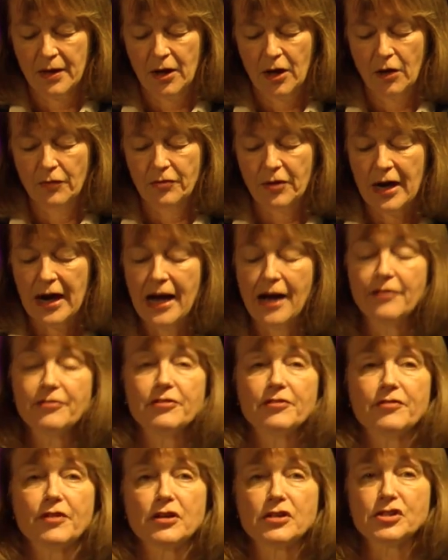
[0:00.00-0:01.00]
Over half
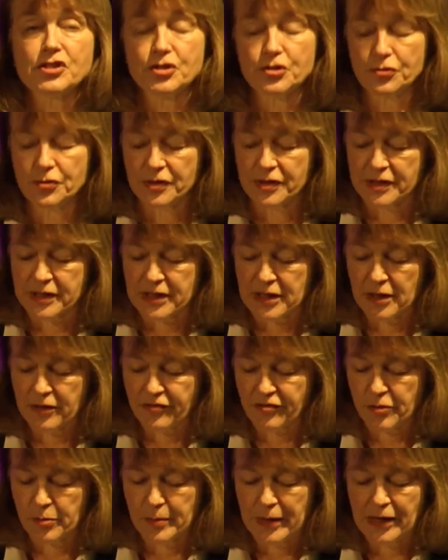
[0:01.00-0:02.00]
of our students come
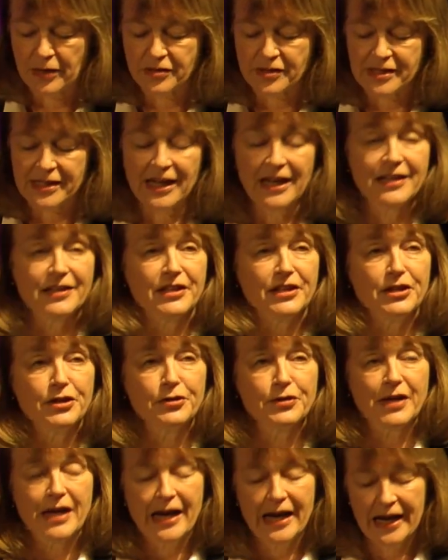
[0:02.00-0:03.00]
from outside the
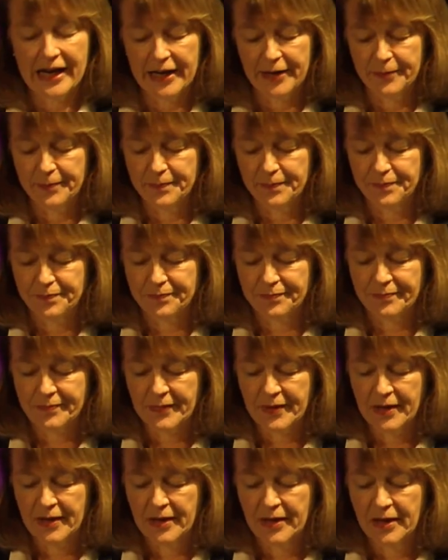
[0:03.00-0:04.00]
UK,
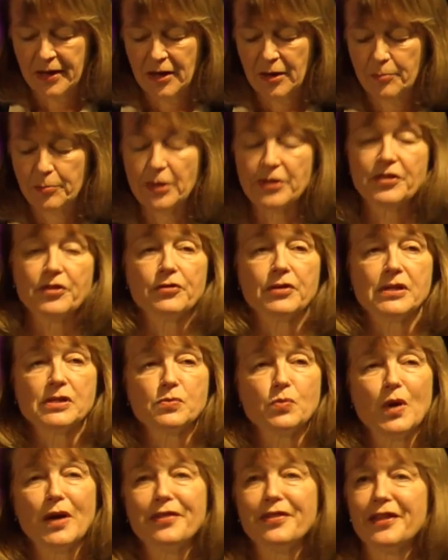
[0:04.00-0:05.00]
but there is
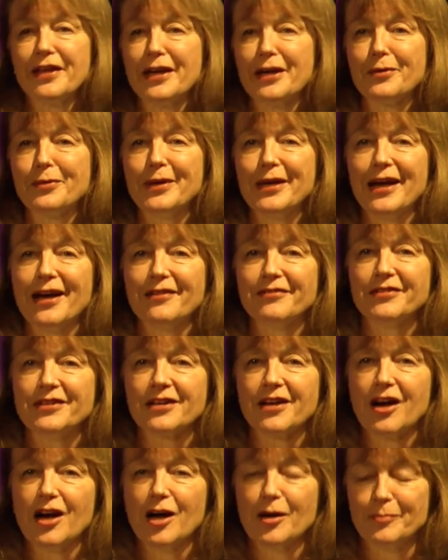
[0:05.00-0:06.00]
one thing we have in
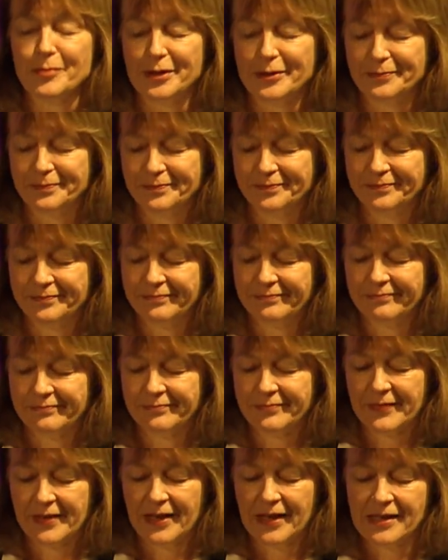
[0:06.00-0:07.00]
common,
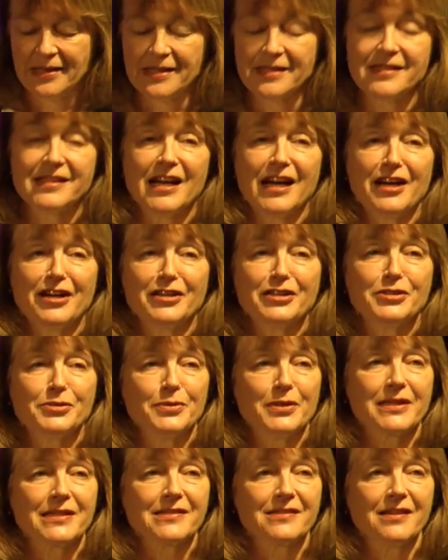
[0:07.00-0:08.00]
a desire to
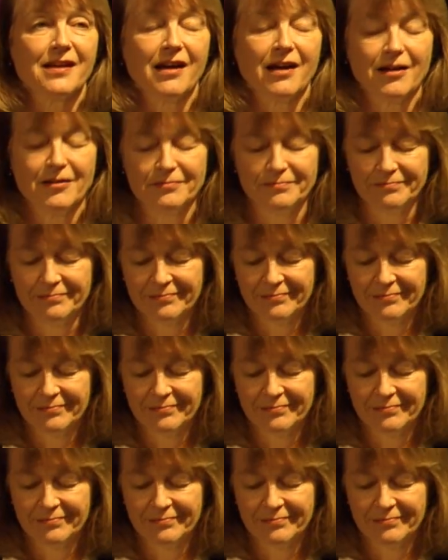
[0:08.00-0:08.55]
excel.